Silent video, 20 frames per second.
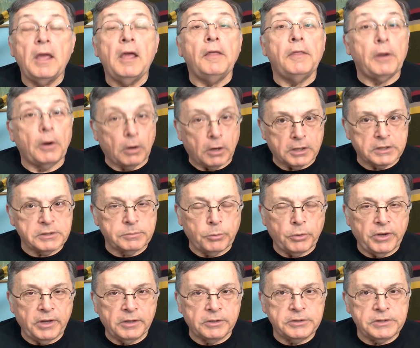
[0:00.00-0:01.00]
There are
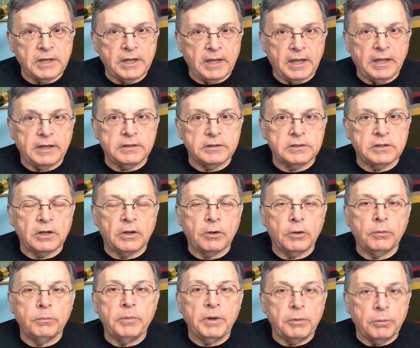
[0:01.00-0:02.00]
spoilers ahead, so
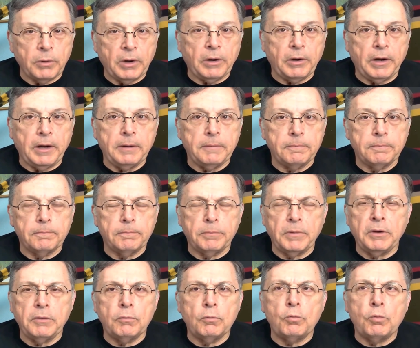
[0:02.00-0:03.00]
be wary.
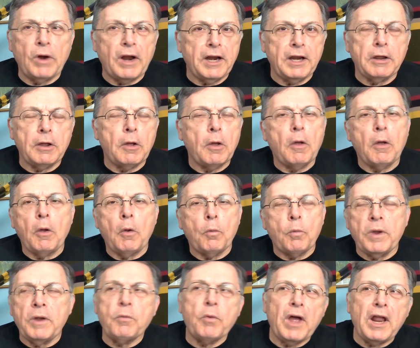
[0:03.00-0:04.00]
Be ready.
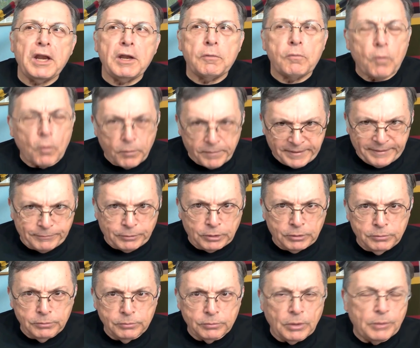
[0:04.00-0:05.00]
Be ready.
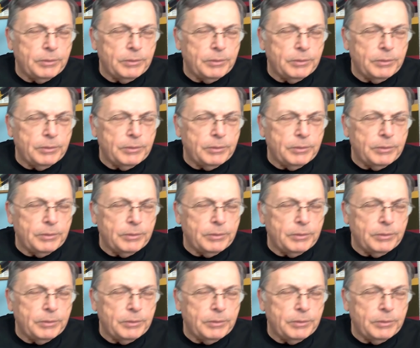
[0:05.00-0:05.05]
And that's